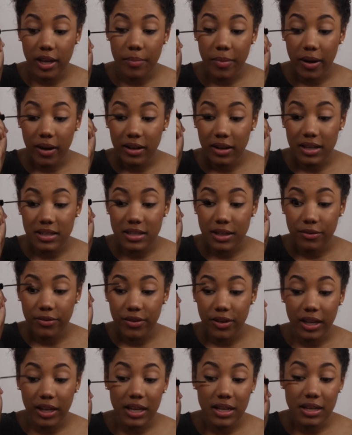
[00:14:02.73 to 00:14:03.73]
about it is I feel
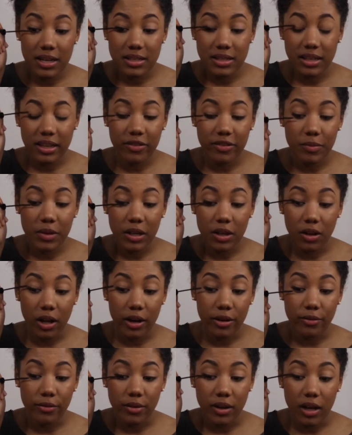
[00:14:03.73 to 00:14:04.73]
like it doesn't give me a lot
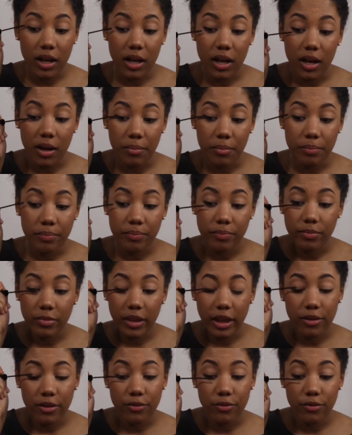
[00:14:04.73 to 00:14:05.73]
of
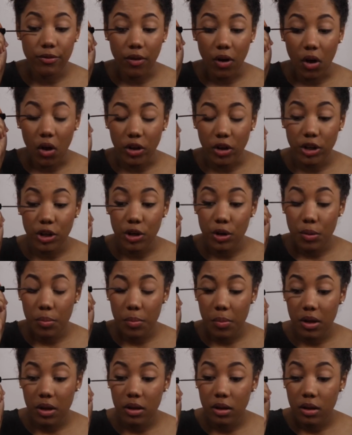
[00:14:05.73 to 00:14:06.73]
like volume,